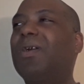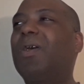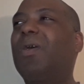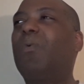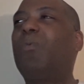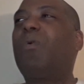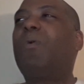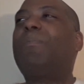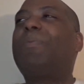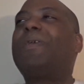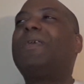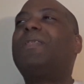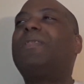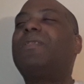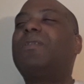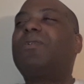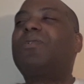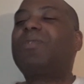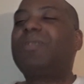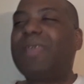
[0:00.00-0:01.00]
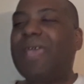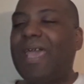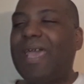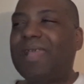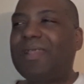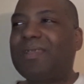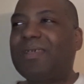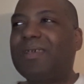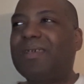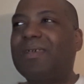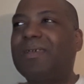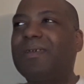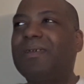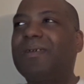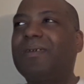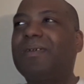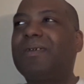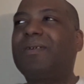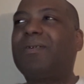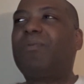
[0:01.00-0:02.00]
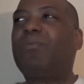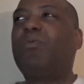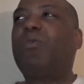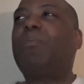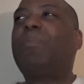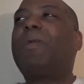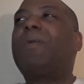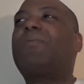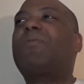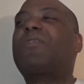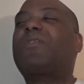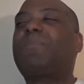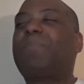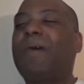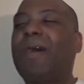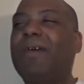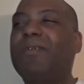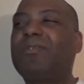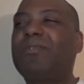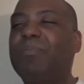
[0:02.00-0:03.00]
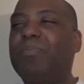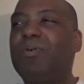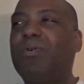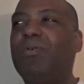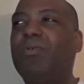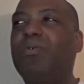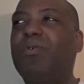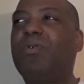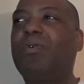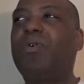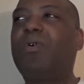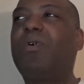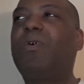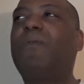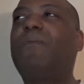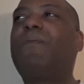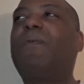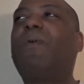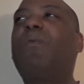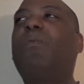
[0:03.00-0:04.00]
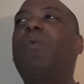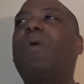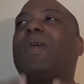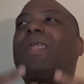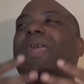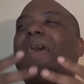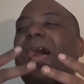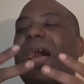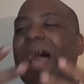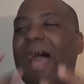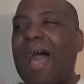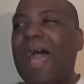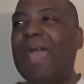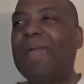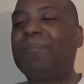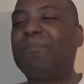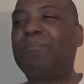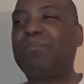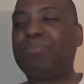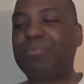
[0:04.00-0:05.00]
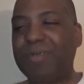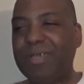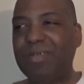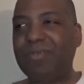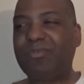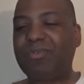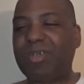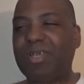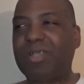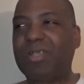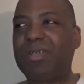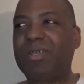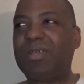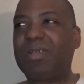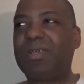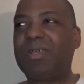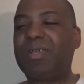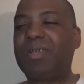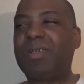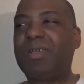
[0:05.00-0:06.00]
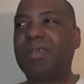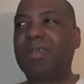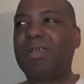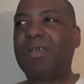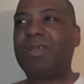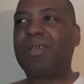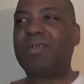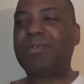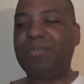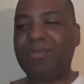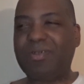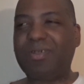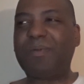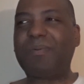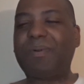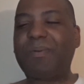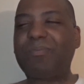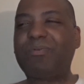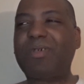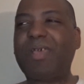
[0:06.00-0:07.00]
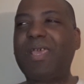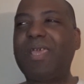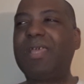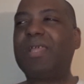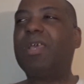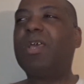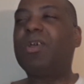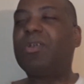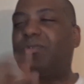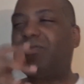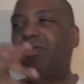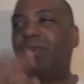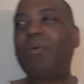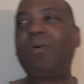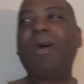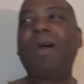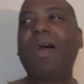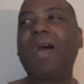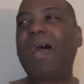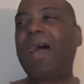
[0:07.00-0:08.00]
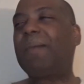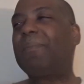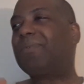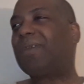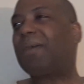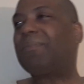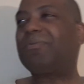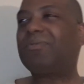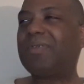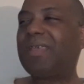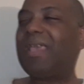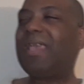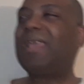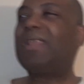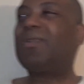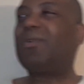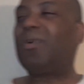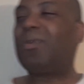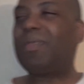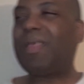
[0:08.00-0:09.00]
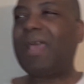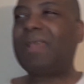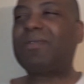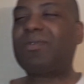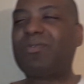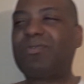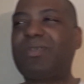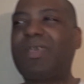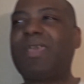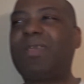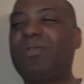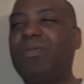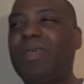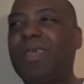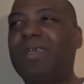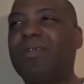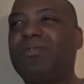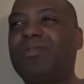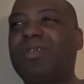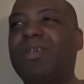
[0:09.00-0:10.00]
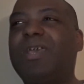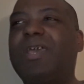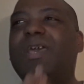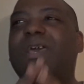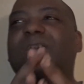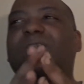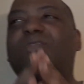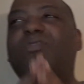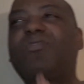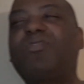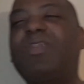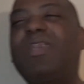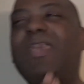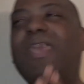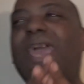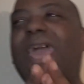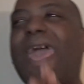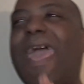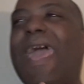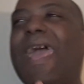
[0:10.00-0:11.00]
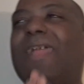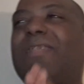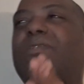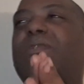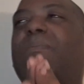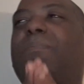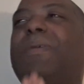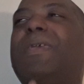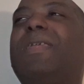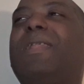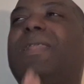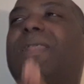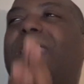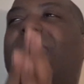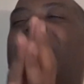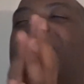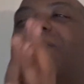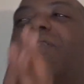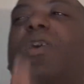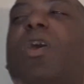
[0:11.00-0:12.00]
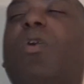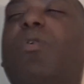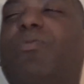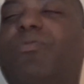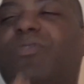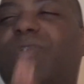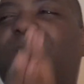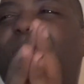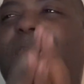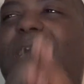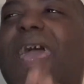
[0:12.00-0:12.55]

will be looked at, will be responsible for what I'm preaching. You see what I'm saying? So I'm saying all that to say this. She had to be let go. She